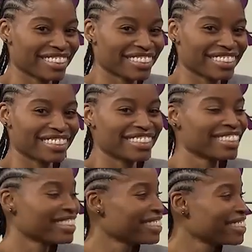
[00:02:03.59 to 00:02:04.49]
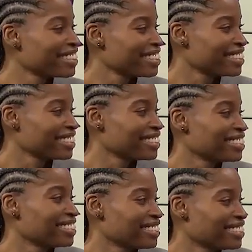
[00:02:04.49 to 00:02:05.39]

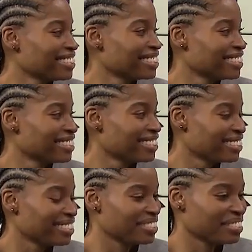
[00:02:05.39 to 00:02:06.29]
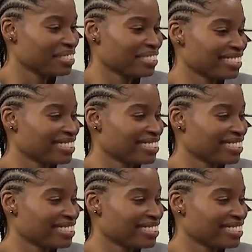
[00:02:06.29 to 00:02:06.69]
No words are spoken by the person on screen.